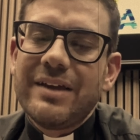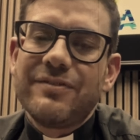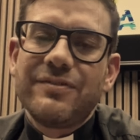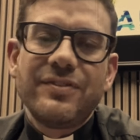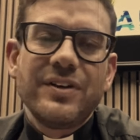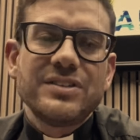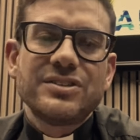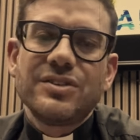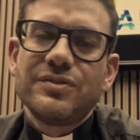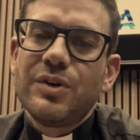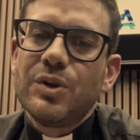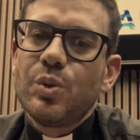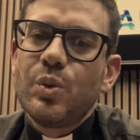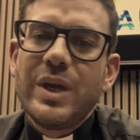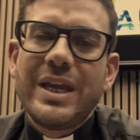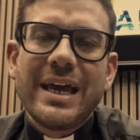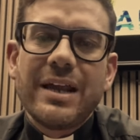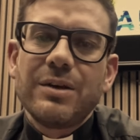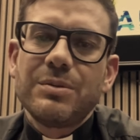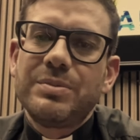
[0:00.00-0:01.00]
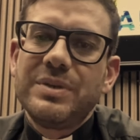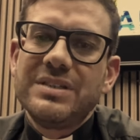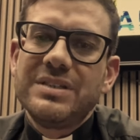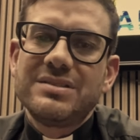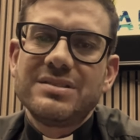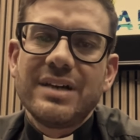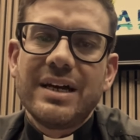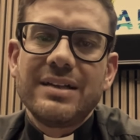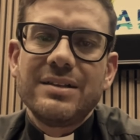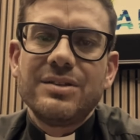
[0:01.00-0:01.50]
First of all, we cannot be
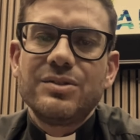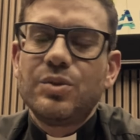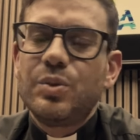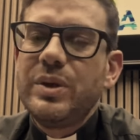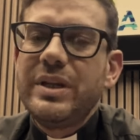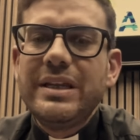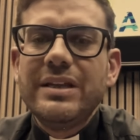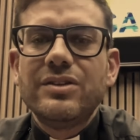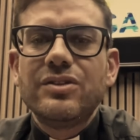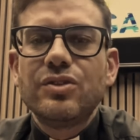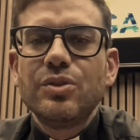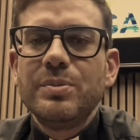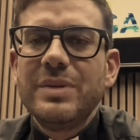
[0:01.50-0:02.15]
silent. We need to